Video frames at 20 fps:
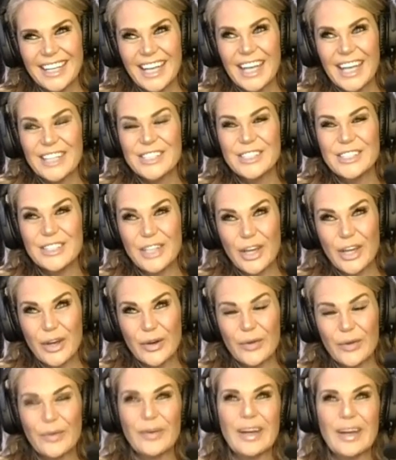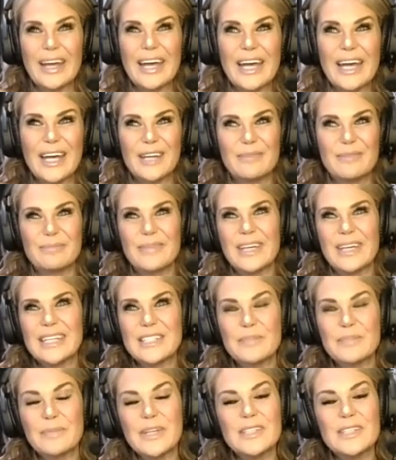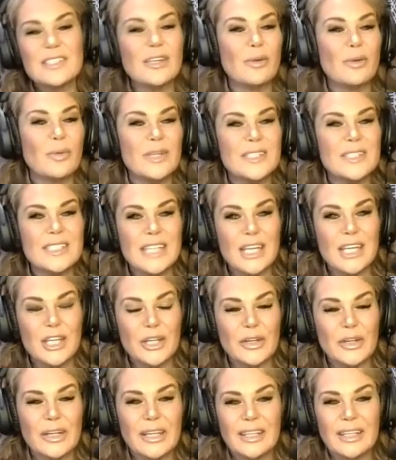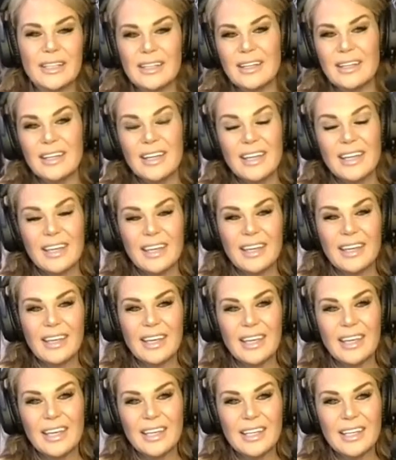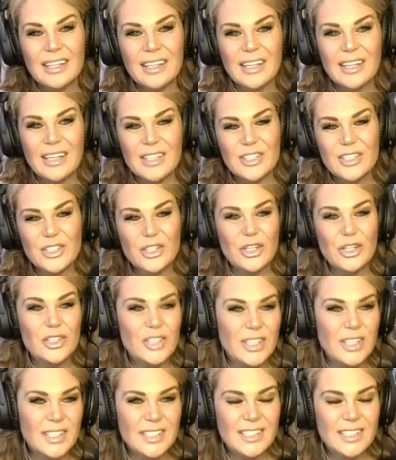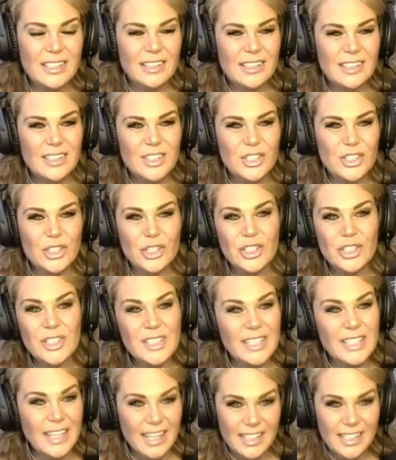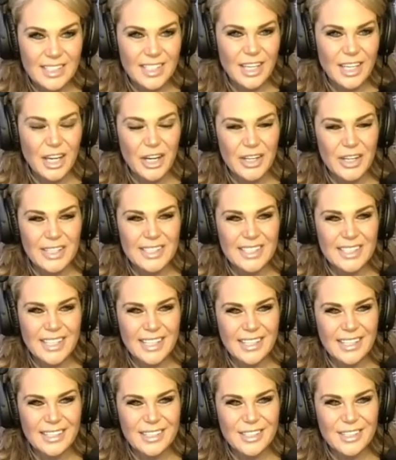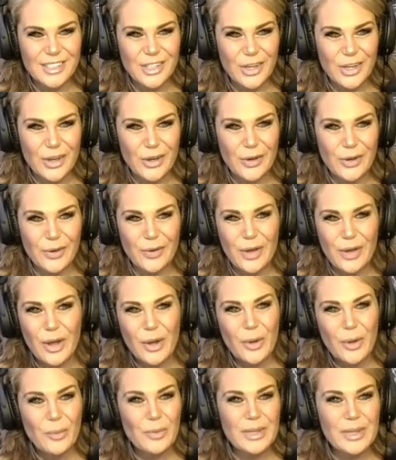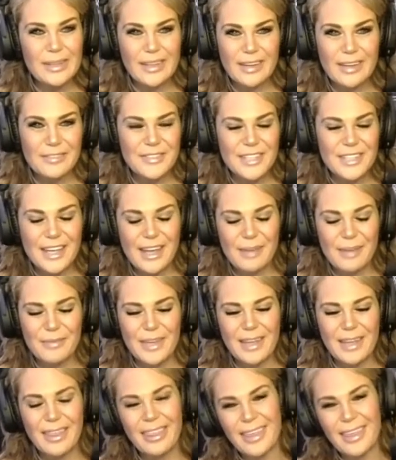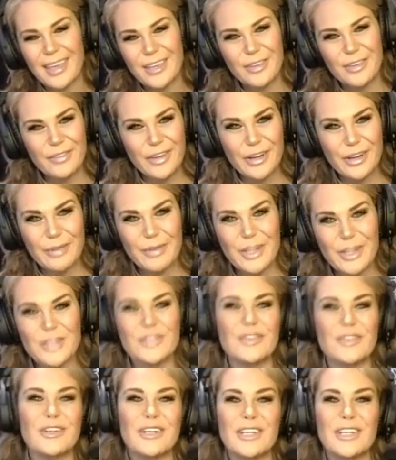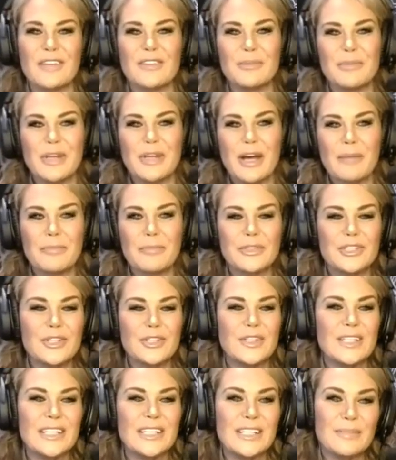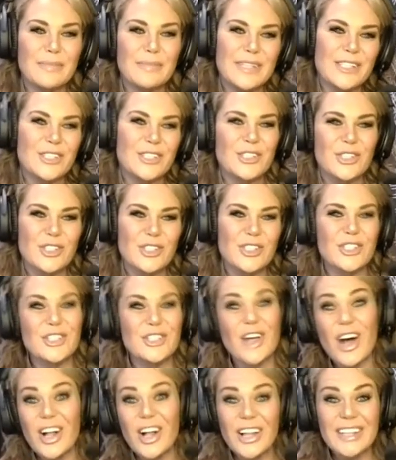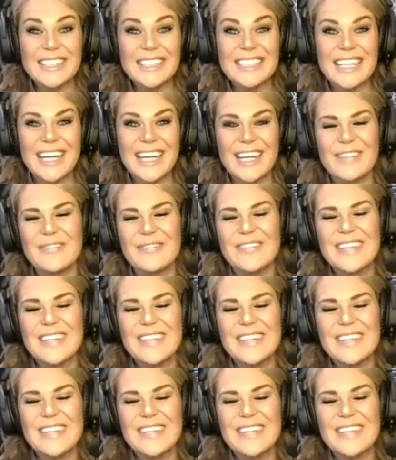So it depends on what state you're in. In Sturgis Guns carries it. So we love Tammy. Thank you very much for giving me the opportunity to be at Sturgis all the time.